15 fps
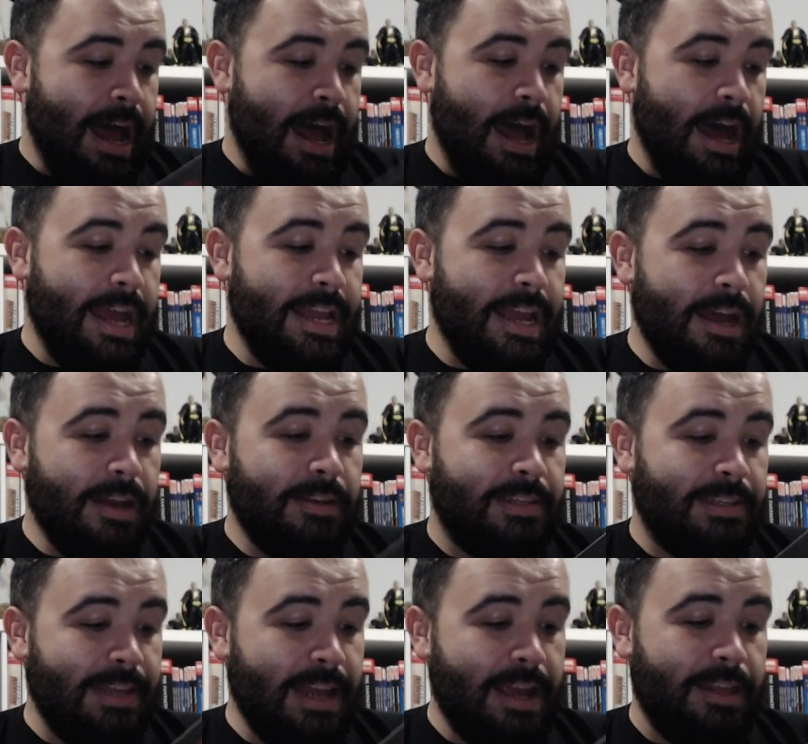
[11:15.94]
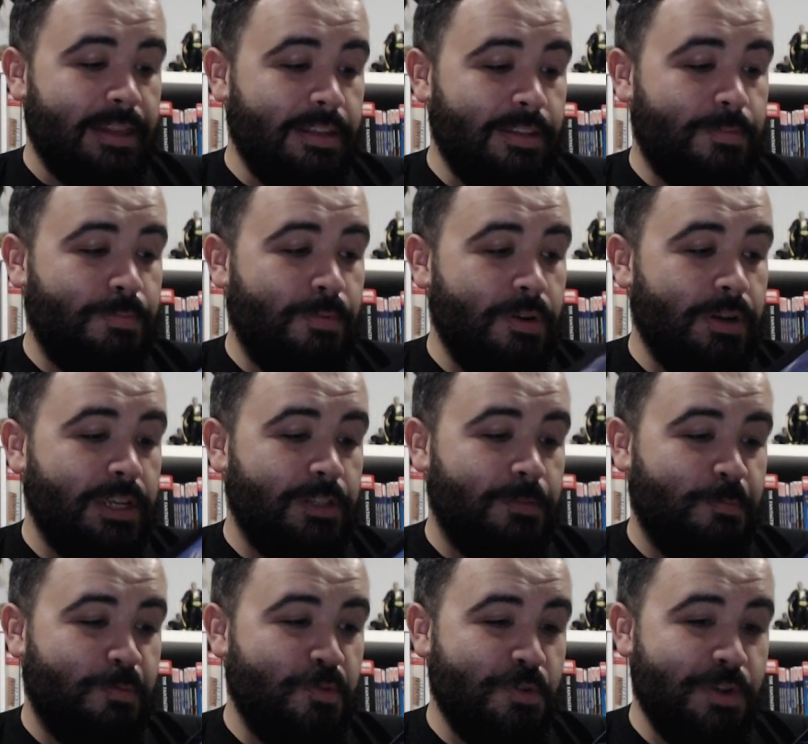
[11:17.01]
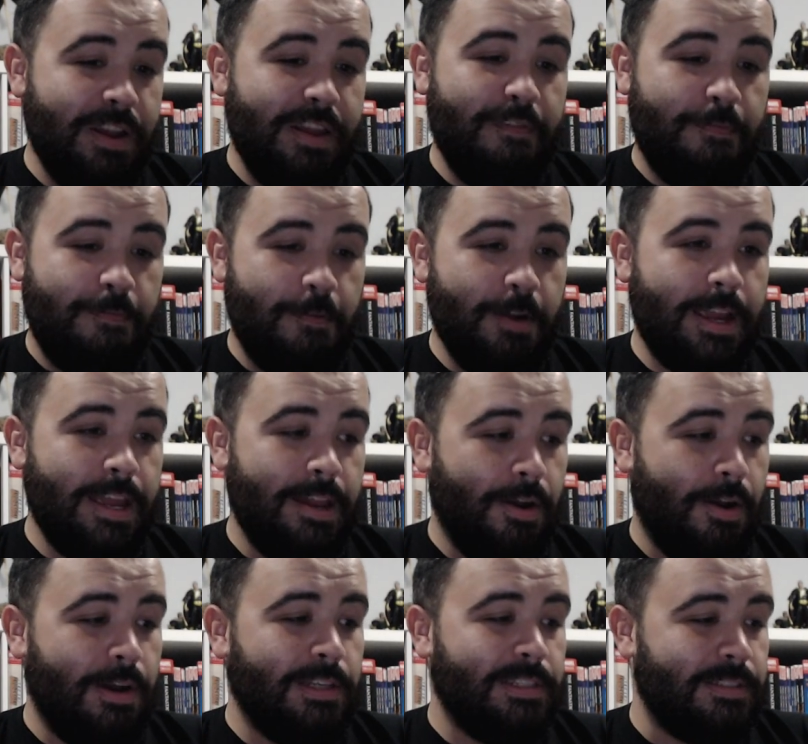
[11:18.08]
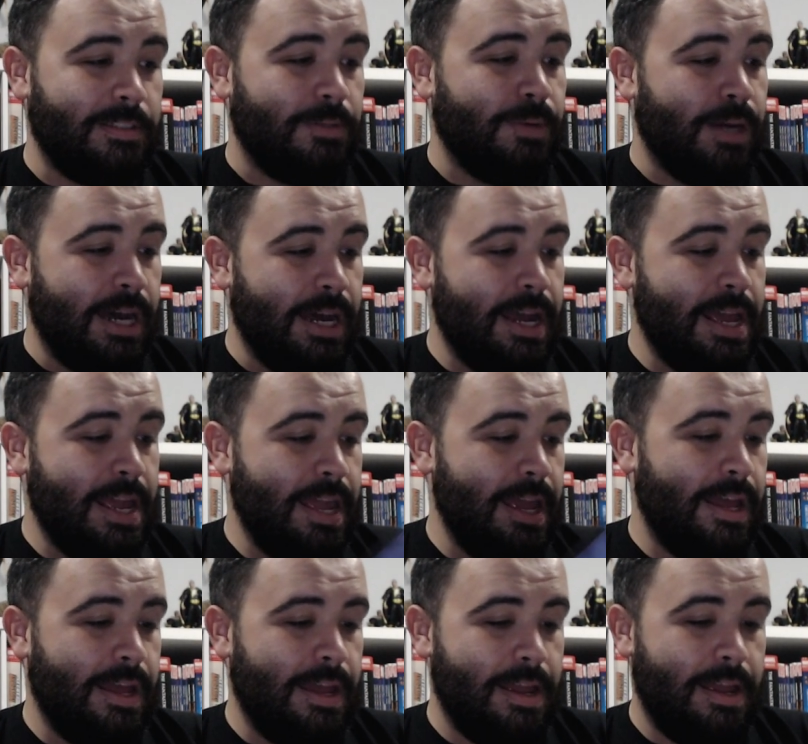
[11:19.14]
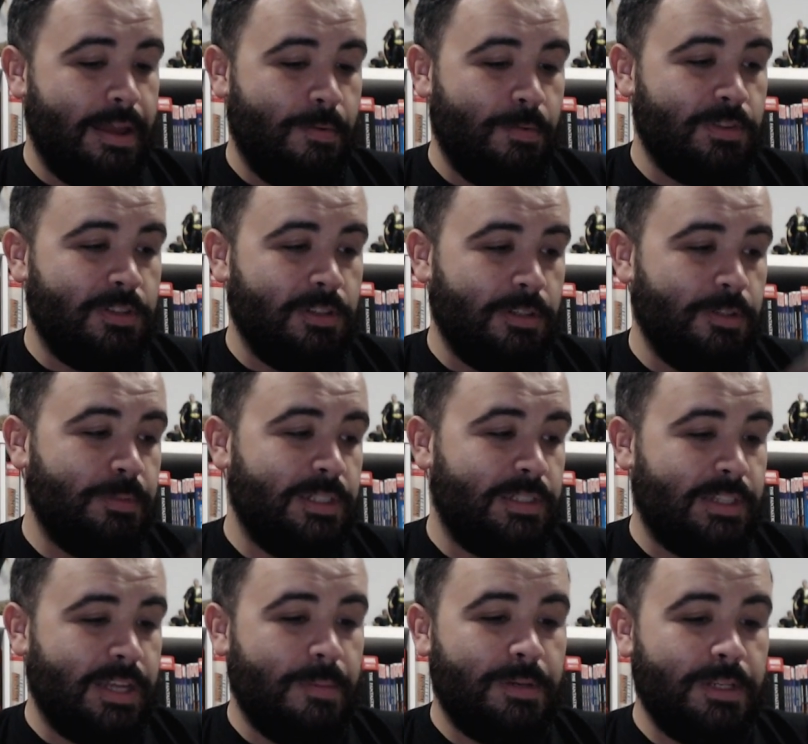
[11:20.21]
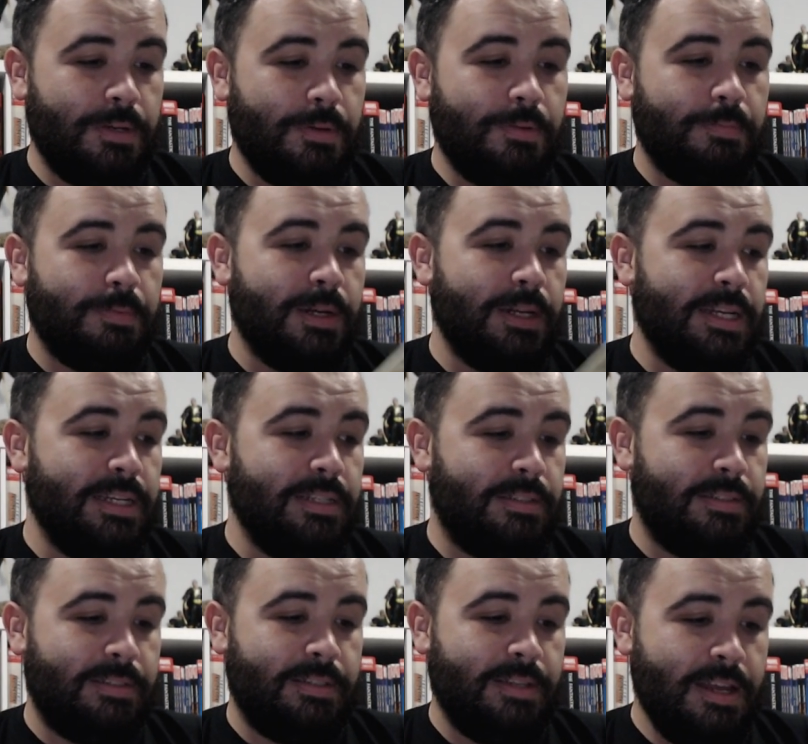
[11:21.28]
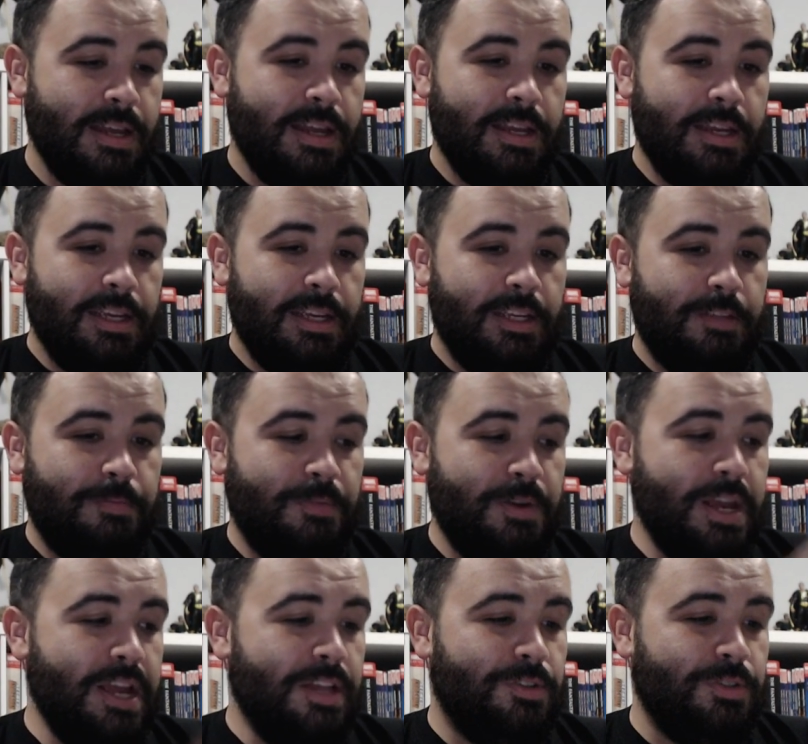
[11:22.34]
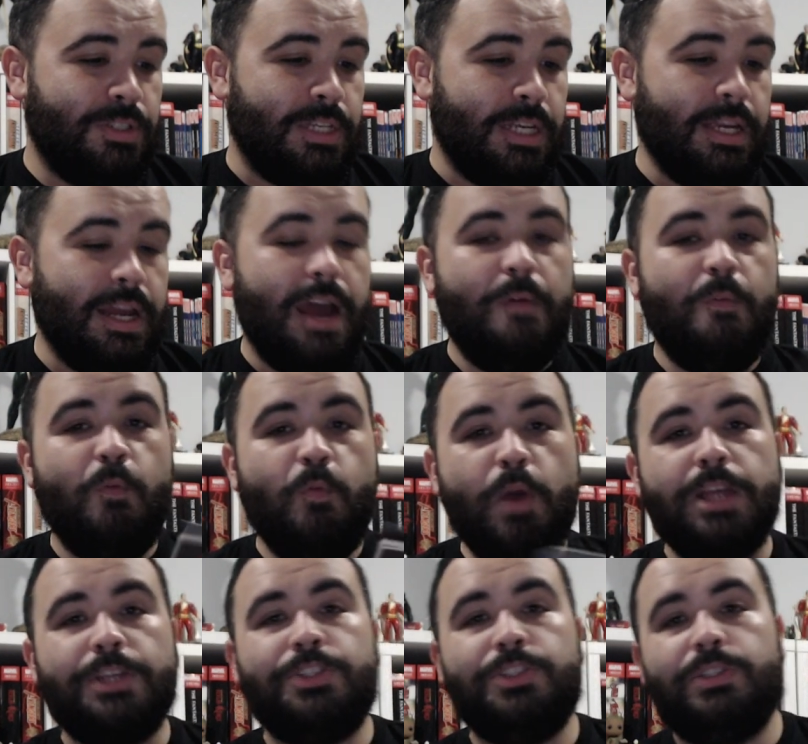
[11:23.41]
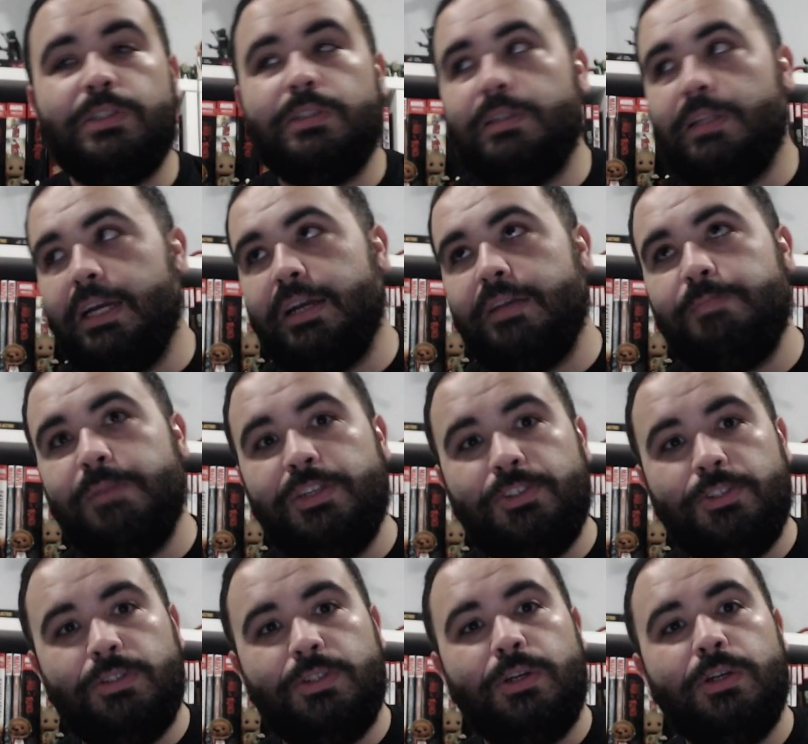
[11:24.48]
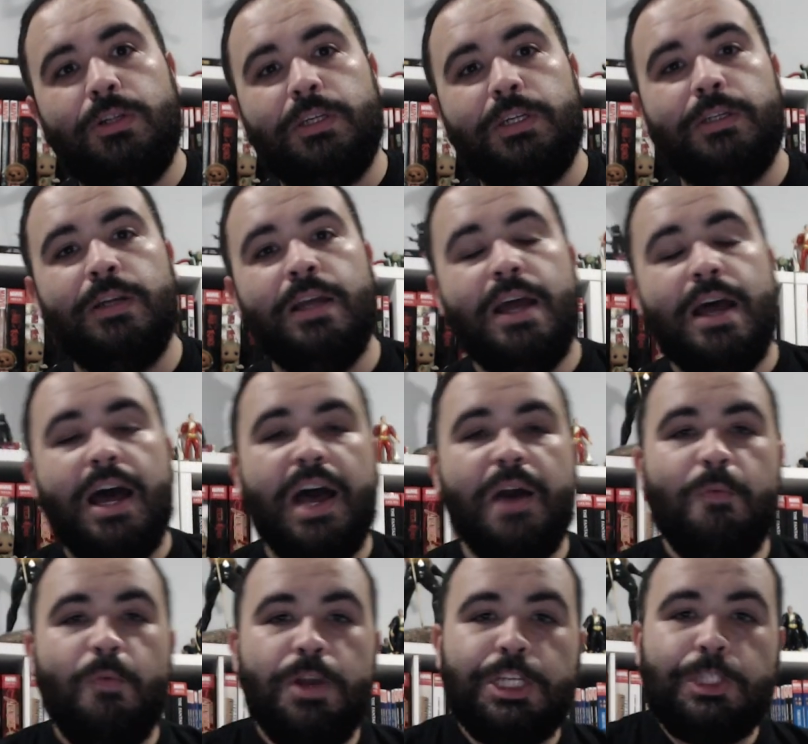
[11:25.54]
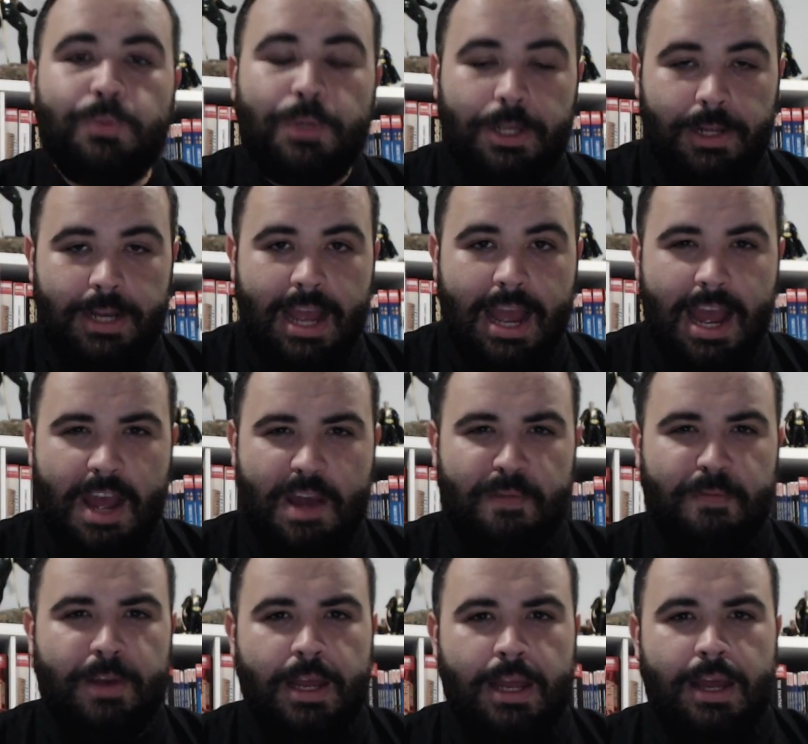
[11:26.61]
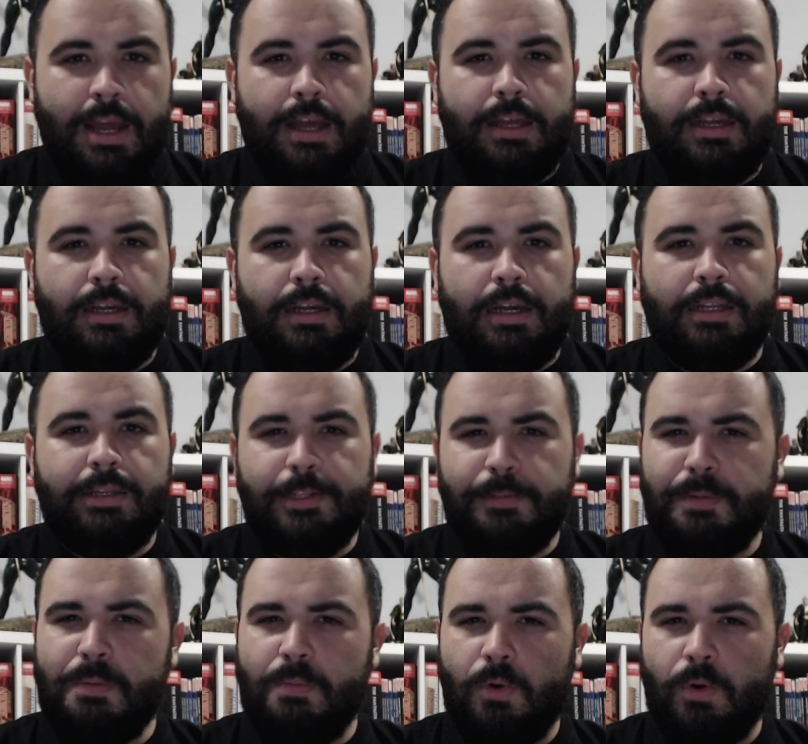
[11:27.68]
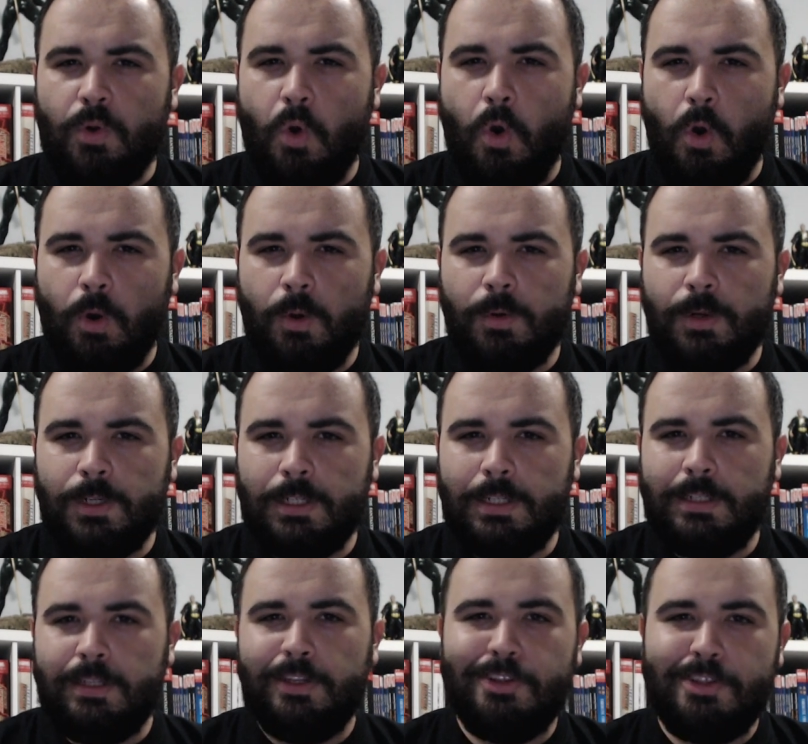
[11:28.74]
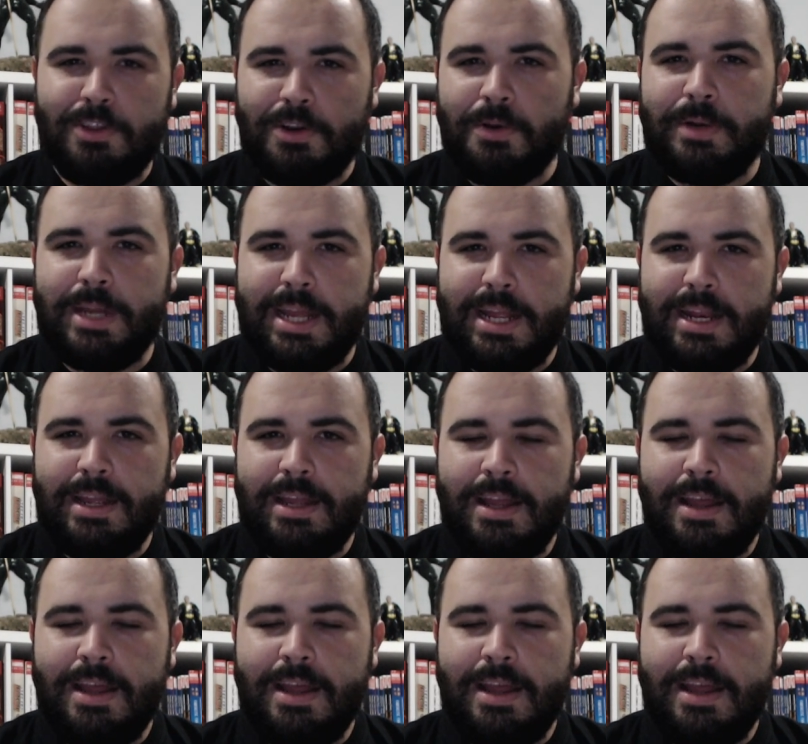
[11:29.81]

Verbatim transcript: I gotta say, this book is pretty freaking awesome. I, I was a little bit skeptical, but it's it's pretty interesting. I wish, like I mentioned earlier, I wish we could have uh, a little bit more horror thrown in.